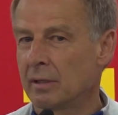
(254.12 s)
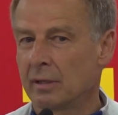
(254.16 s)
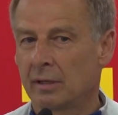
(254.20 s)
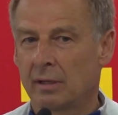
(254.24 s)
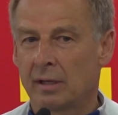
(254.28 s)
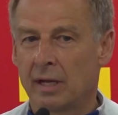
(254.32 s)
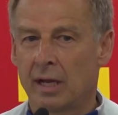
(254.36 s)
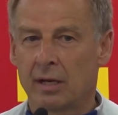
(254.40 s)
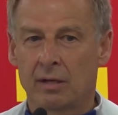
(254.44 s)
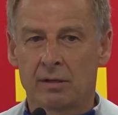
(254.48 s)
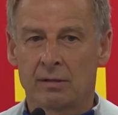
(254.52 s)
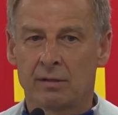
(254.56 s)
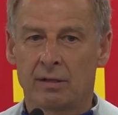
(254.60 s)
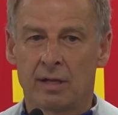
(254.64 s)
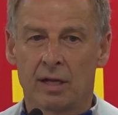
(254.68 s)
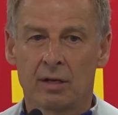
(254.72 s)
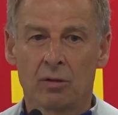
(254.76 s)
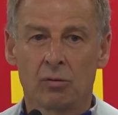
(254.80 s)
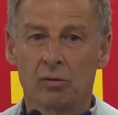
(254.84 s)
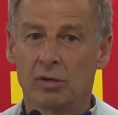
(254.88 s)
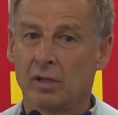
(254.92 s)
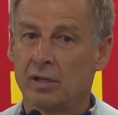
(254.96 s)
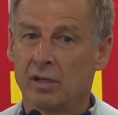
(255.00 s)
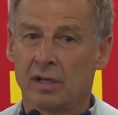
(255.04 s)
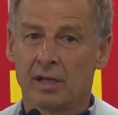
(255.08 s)
not
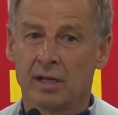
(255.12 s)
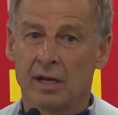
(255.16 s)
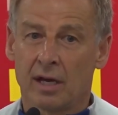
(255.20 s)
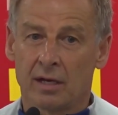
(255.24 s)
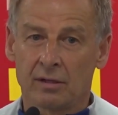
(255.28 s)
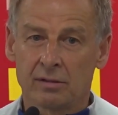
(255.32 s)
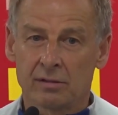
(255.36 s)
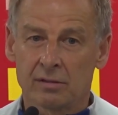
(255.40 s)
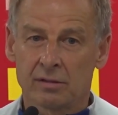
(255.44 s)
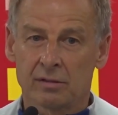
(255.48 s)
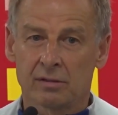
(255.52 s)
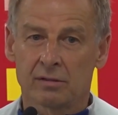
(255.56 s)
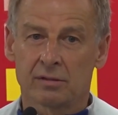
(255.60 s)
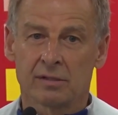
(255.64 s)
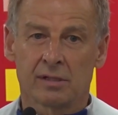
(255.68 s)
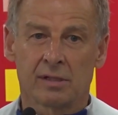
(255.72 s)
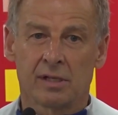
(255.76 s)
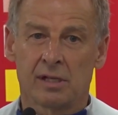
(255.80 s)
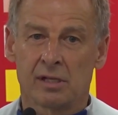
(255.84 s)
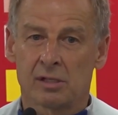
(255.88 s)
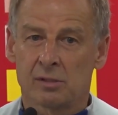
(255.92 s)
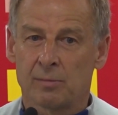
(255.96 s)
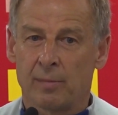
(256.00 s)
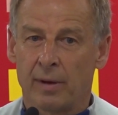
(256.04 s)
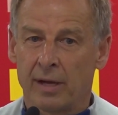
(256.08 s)
only the youngsters, it
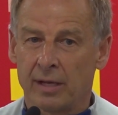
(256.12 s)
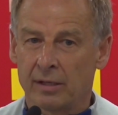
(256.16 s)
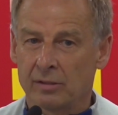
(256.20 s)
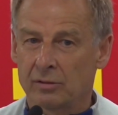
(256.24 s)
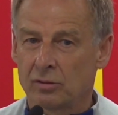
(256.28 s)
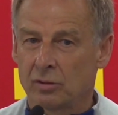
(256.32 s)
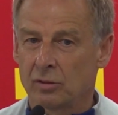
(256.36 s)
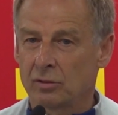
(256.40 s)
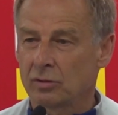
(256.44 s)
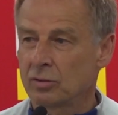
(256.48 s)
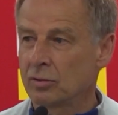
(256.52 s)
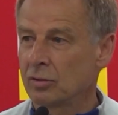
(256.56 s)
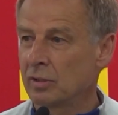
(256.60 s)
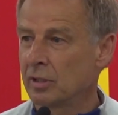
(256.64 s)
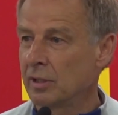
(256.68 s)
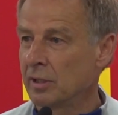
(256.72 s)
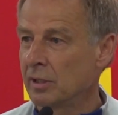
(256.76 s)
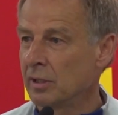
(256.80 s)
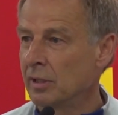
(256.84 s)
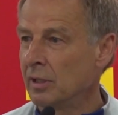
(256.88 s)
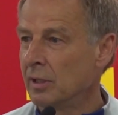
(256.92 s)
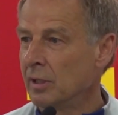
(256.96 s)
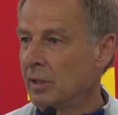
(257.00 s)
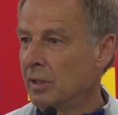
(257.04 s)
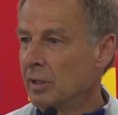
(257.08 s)
inspires also
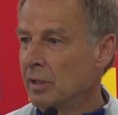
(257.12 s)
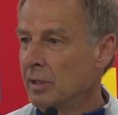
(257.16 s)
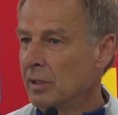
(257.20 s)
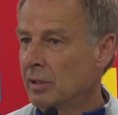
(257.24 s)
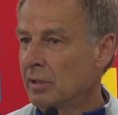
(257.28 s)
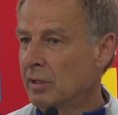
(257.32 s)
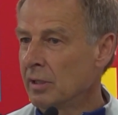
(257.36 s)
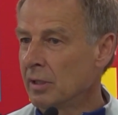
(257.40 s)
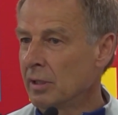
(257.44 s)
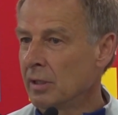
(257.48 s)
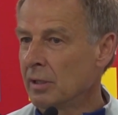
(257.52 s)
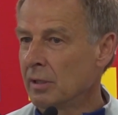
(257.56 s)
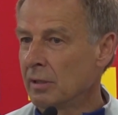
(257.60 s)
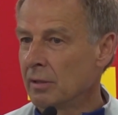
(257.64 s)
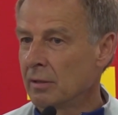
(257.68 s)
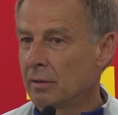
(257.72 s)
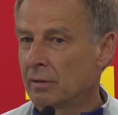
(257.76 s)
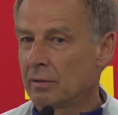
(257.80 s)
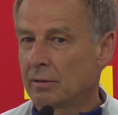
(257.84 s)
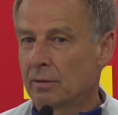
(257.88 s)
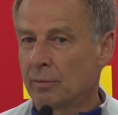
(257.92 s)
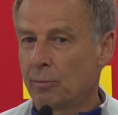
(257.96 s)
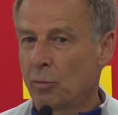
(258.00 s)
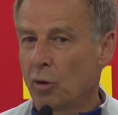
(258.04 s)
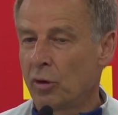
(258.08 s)
the
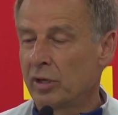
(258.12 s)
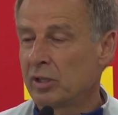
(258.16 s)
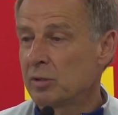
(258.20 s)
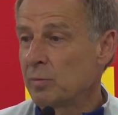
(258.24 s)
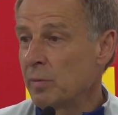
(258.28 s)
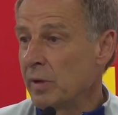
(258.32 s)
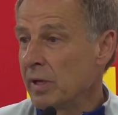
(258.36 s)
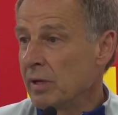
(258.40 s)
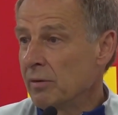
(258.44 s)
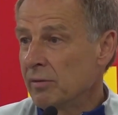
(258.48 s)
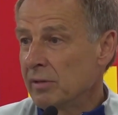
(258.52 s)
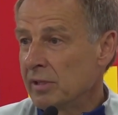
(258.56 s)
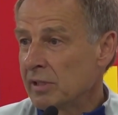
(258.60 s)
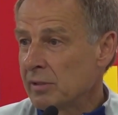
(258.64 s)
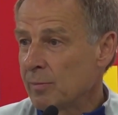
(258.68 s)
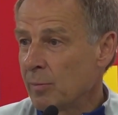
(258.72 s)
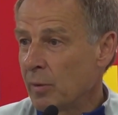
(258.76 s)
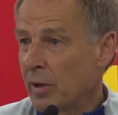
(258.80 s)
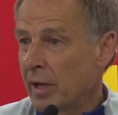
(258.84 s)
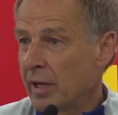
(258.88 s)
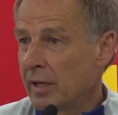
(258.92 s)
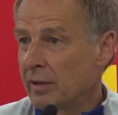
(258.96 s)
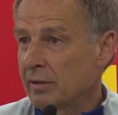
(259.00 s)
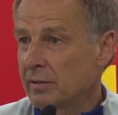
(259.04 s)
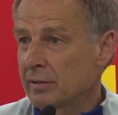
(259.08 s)
more experienced
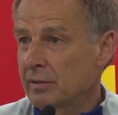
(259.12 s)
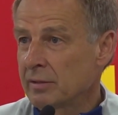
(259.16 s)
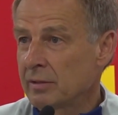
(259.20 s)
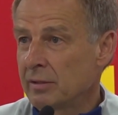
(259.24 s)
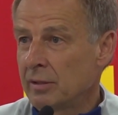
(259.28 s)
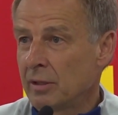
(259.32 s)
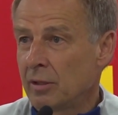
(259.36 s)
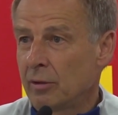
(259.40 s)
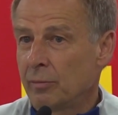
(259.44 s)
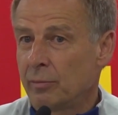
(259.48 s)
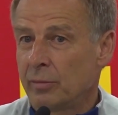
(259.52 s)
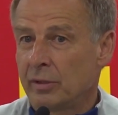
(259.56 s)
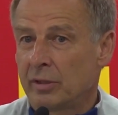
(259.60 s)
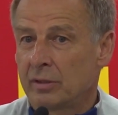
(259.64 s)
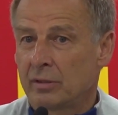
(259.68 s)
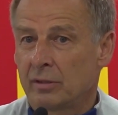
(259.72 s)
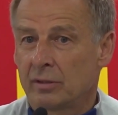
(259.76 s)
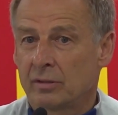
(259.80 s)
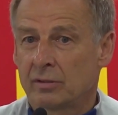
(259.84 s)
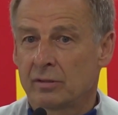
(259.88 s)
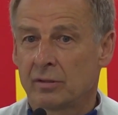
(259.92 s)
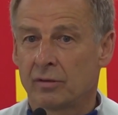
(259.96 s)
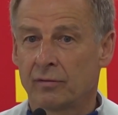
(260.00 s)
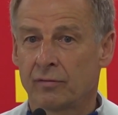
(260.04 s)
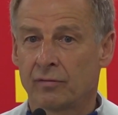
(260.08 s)
players, you know,
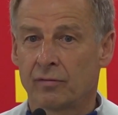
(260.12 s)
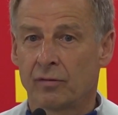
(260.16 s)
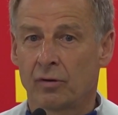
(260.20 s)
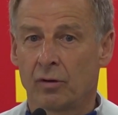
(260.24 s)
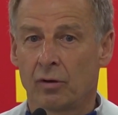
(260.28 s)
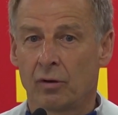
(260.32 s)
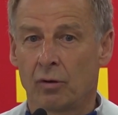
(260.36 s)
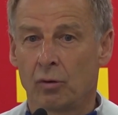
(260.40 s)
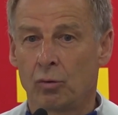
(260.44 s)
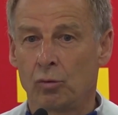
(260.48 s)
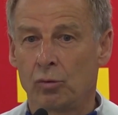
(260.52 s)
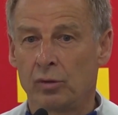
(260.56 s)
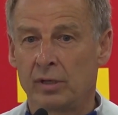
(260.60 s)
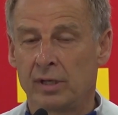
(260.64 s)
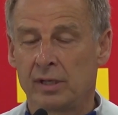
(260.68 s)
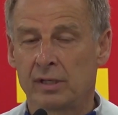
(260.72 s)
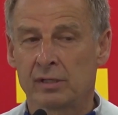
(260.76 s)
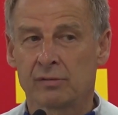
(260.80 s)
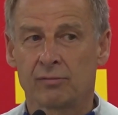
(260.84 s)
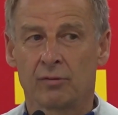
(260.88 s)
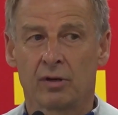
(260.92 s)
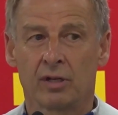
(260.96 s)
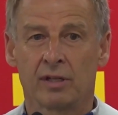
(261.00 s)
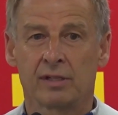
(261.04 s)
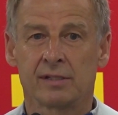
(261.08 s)
because of who he
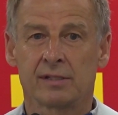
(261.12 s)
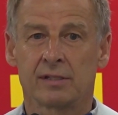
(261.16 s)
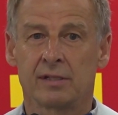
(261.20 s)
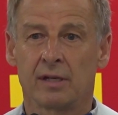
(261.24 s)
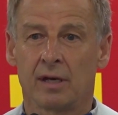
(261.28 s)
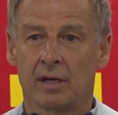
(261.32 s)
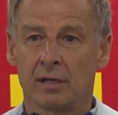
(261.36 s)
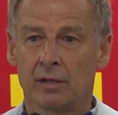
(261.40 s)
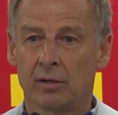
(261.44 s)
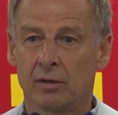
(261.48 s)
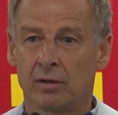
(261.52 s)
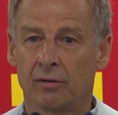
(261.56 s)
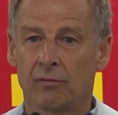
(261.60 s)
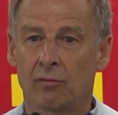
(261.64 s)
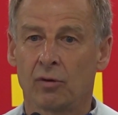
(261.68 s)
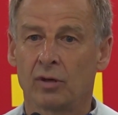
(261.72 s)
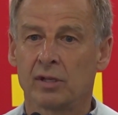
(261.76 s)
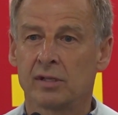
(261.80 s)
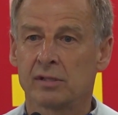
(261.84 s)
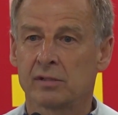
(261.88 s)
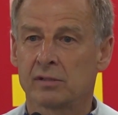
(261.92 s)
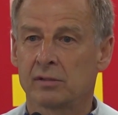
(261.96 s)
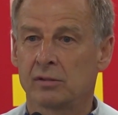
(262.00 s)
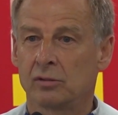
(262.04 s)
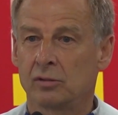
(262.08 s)
is, what he's done, and what
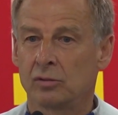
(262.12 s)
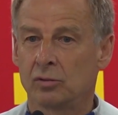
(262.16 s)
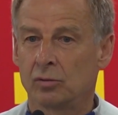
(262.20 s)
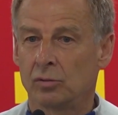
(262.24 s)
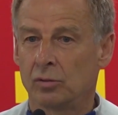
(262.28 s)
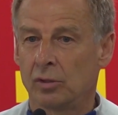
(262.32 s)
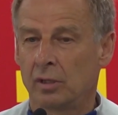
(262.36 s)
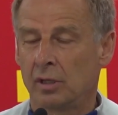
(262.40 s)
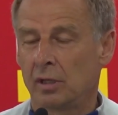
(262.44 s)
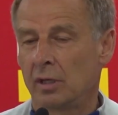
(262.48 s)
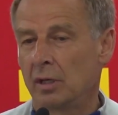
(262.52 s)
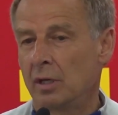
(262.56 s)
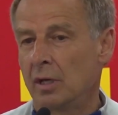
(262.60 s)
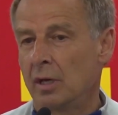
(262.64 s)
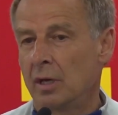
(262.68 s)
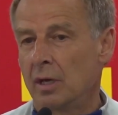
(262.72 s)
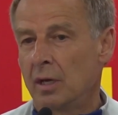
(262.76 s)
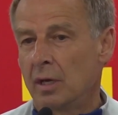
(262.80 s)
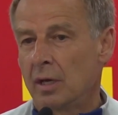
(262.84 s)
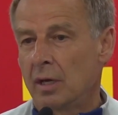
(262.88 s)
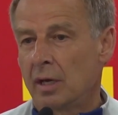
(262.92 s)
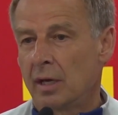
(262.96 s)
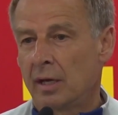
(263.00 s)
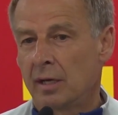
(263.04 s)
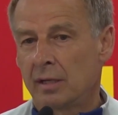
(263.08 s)
he's still doing.
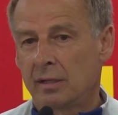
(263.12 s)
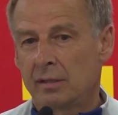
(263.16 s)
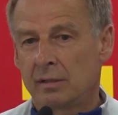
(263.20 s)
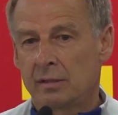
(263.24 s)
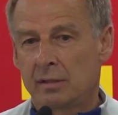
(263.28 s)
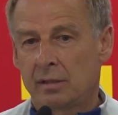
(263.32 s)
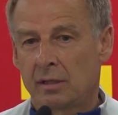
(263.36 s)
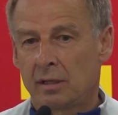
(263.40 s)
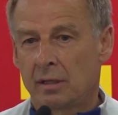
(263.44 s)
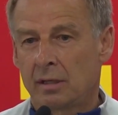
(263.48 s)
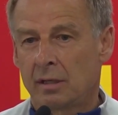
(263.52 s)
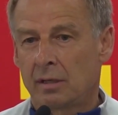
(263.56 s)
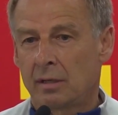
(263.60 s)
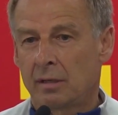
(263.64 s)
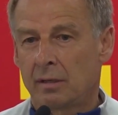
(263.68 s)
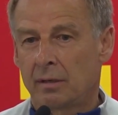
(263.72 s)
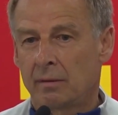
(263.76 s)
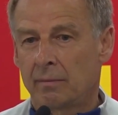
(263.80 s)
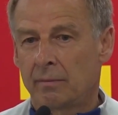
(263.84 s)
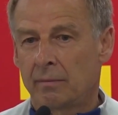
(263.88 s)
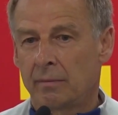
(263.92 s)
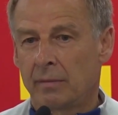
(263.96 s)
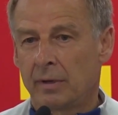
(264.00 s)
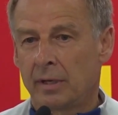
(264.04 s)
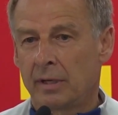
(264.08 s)
And
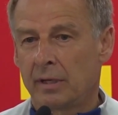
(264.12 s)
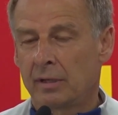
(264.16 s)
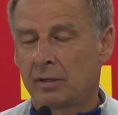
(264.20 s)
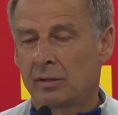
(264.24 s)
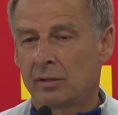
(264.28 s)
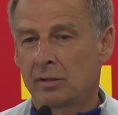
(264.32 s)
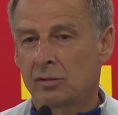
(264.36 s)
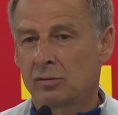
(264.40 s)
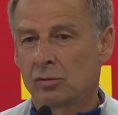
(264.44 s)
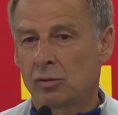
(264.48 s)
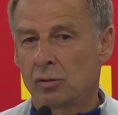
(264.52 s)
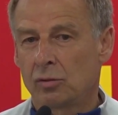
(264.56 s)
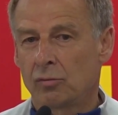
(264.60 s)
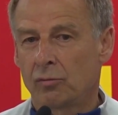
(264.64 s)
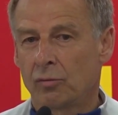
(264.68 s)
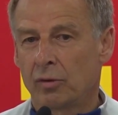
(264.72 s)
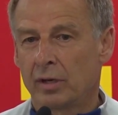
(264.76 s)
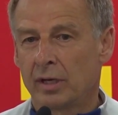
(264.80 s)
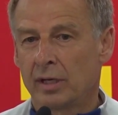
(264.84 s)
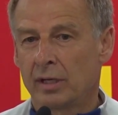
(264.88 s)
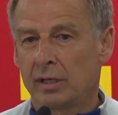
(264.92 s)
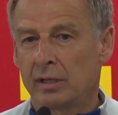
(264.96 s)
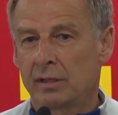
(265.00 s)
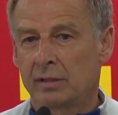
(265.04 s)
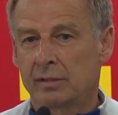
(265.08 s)
in a certain
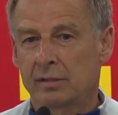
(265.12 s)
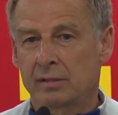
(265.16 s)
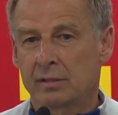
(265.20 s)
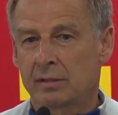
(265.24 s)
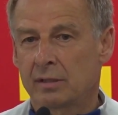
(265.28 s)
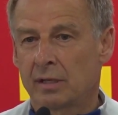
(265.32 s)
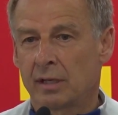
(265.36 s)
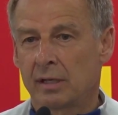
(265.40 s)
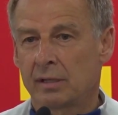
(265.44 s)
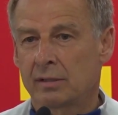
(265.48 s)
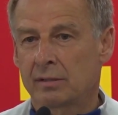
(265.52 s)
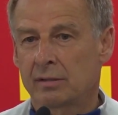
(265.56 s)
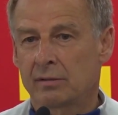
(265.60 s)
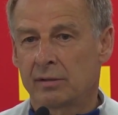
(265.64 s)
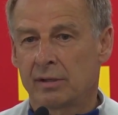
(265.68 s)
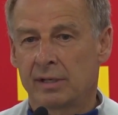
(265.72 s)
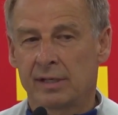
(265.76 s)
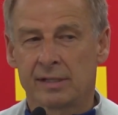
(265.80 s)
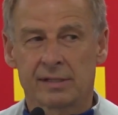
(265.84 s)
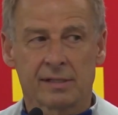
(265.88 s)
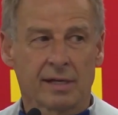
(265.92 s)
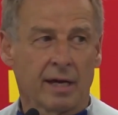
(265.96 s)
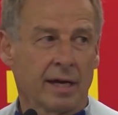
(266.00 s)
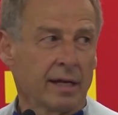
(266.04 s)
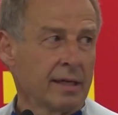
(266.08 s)
way, it's
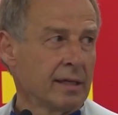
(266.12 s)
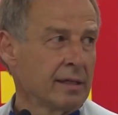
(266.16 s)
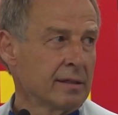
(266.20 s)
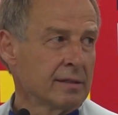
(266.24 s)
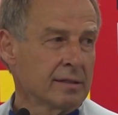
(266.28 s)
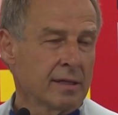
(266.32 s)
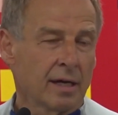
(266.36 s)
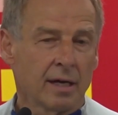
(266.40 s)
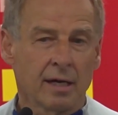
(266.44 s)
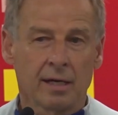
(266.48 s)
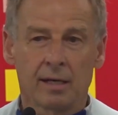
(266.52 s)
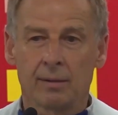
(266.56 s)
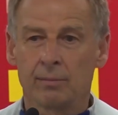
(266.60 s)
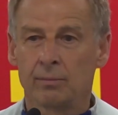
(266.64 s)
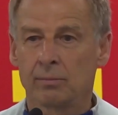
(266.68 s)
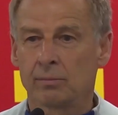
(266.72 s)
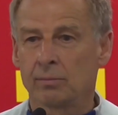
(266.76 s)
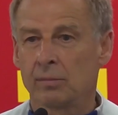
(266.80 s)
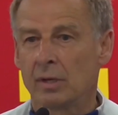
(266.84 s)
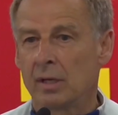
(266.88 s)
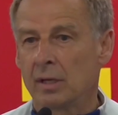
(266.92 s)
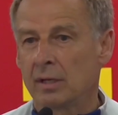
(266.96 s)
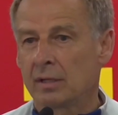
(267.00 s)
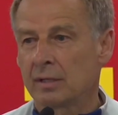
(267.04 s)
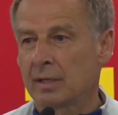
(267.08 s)
exciting
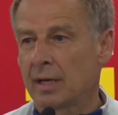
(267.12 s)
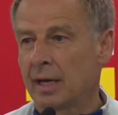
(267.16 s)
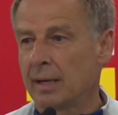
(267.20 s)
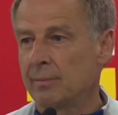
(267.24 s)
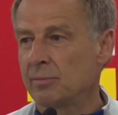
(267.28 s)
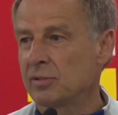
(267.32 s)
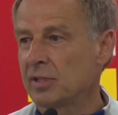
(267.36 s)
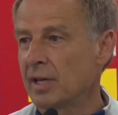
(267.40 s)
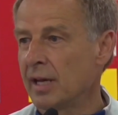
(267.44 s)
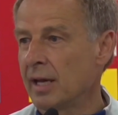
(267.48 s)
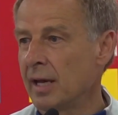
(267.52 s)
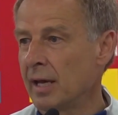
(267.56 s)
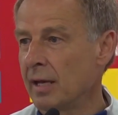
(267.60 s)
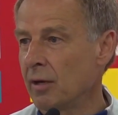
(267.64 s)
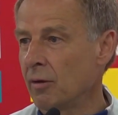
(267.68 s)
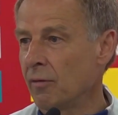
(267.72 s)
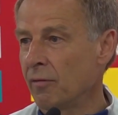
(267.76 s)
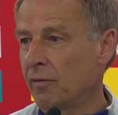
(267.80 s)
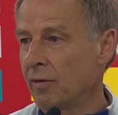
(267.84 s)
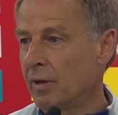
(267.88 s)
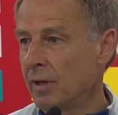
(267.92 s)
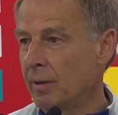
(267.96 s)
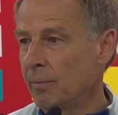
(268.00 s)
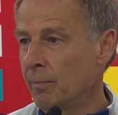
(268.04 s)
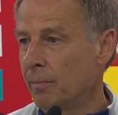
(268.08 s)
times ahead
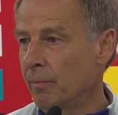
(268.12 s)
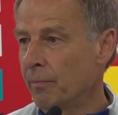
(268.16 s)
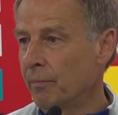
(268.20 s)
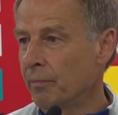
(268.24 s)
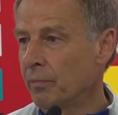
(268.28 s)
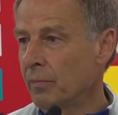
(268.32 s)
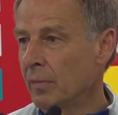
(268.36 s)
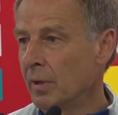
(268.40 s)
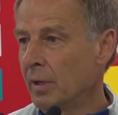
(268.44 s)
of him.